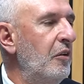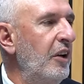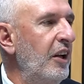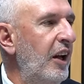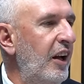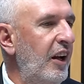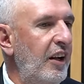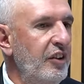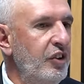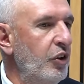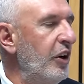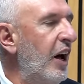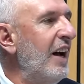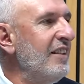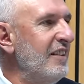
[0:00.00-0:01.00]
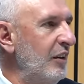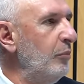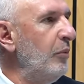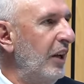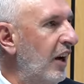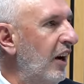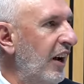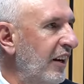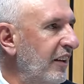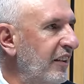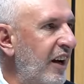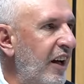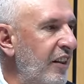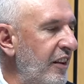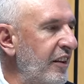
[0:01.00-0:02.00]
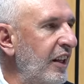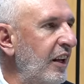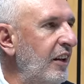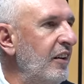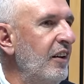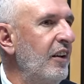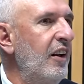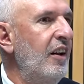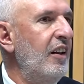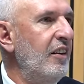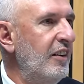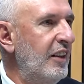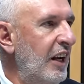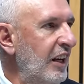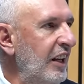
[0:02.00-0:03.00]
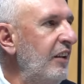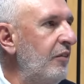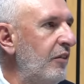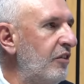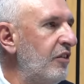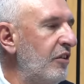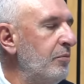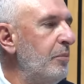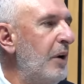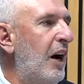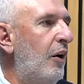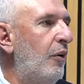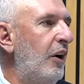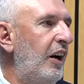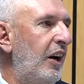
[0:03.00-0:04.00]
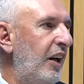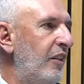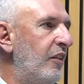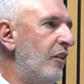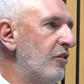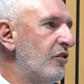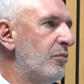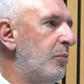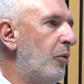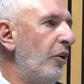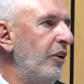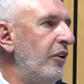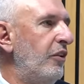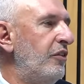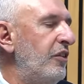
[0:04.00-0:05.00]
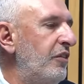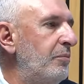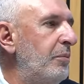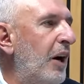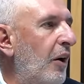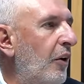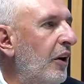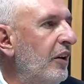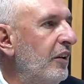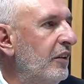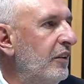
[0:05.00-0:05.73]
uniting behind, other than the levers of power and the spoils of power.